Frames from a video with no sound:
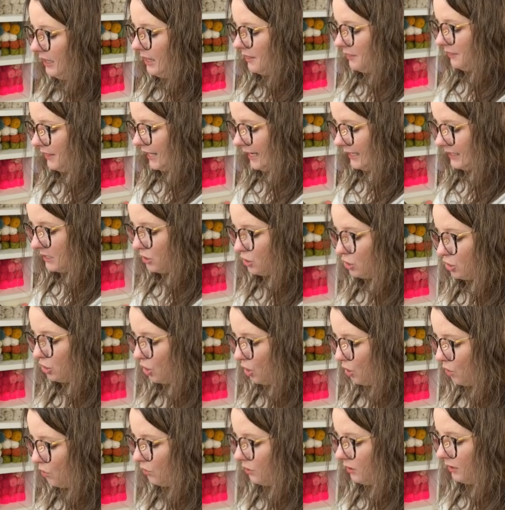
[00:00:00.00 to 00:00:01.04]
that's
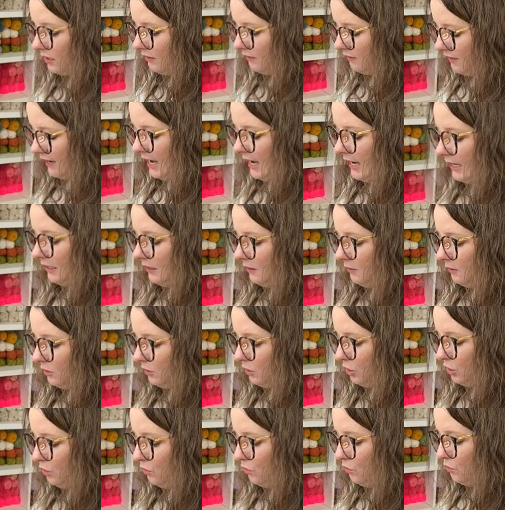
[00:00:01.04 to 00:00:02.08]
totally fine.
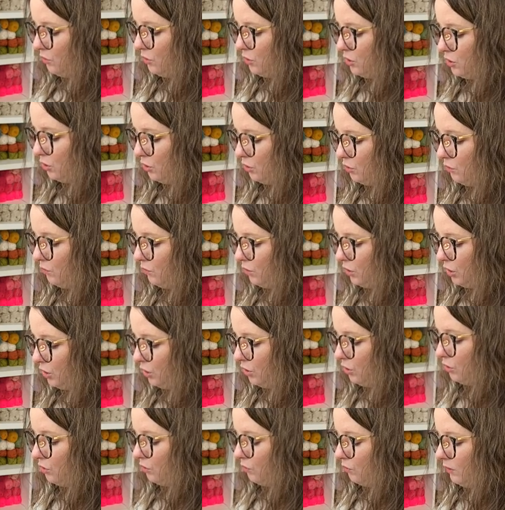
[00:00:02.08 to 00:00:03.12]
You do
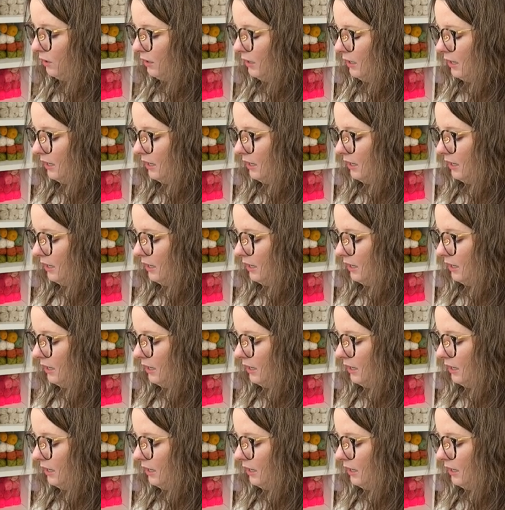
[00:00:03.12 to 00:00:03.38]
you.